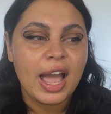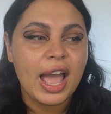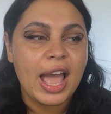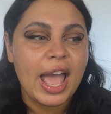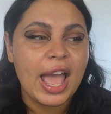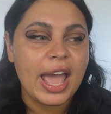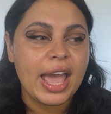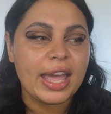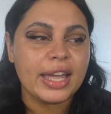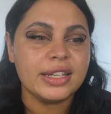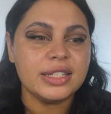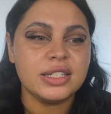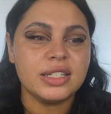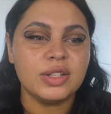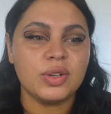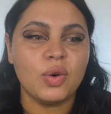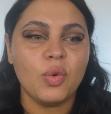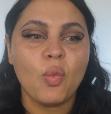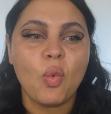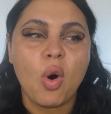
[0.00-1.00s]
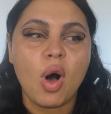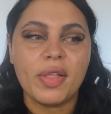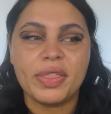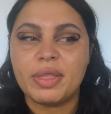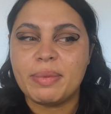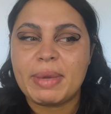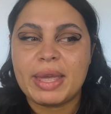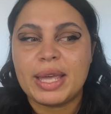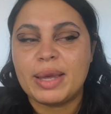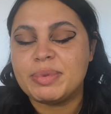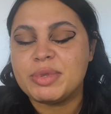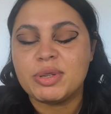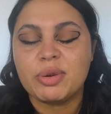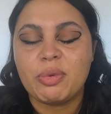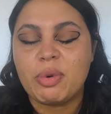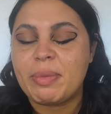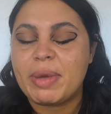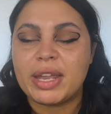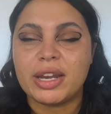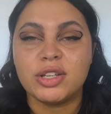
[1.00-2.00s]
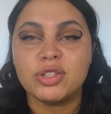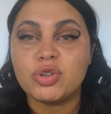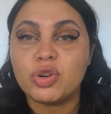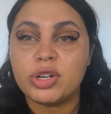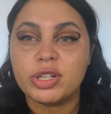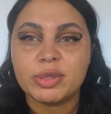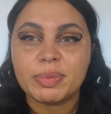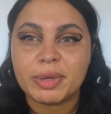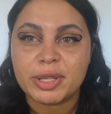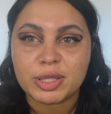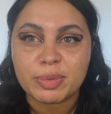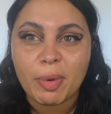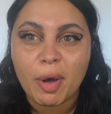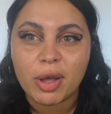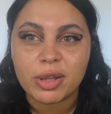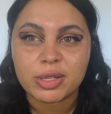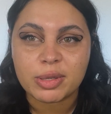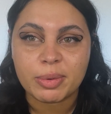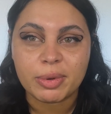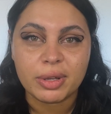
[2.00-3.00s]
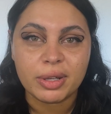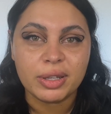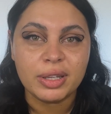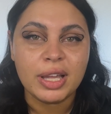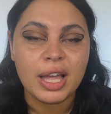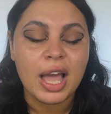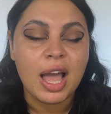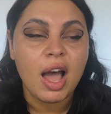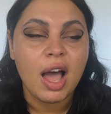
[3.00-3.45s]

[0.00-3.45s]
and want the makeup to remain as crispy as possible.